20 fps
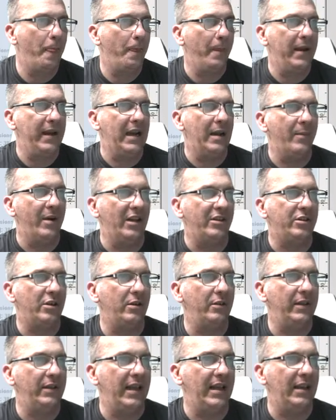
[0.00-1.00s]
And I'm going to turn
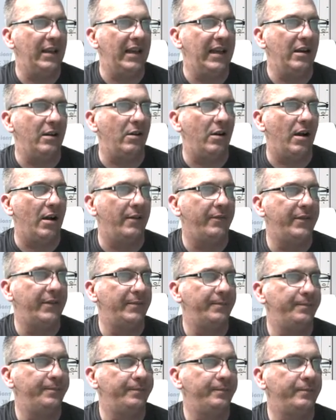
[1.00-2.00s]
that layer off.
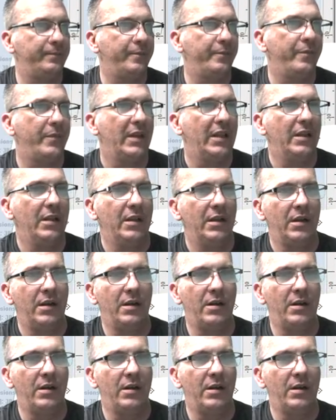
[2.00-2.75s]
All